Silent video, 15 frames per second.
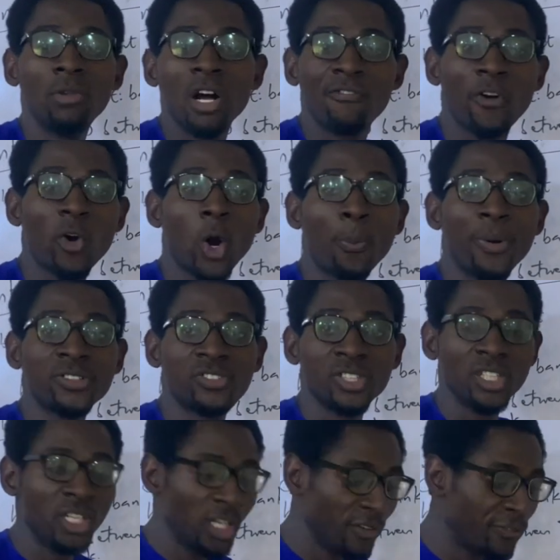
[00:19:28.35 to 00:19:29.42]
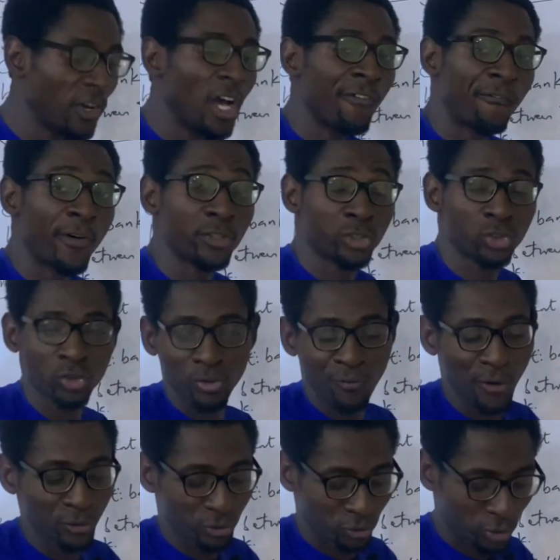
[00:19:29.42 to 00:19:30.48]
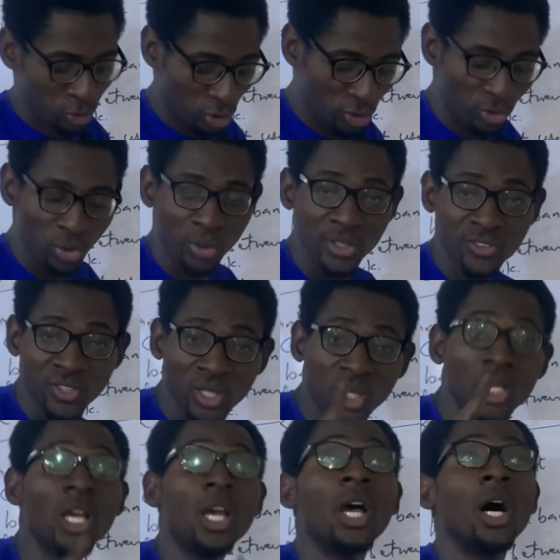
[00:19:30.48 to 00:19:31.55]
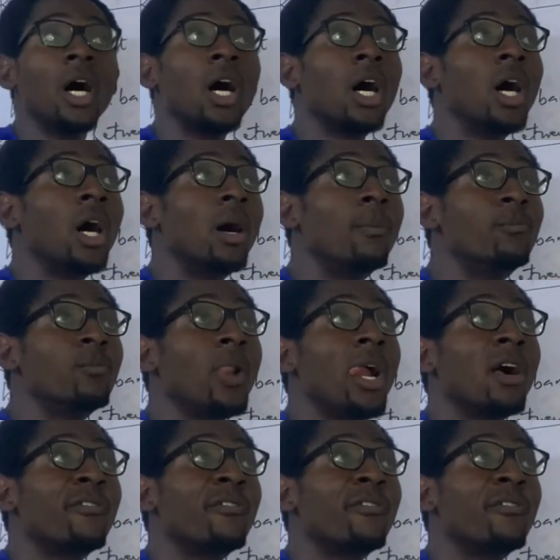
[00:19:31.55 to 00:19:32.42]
cooperative, for social security, for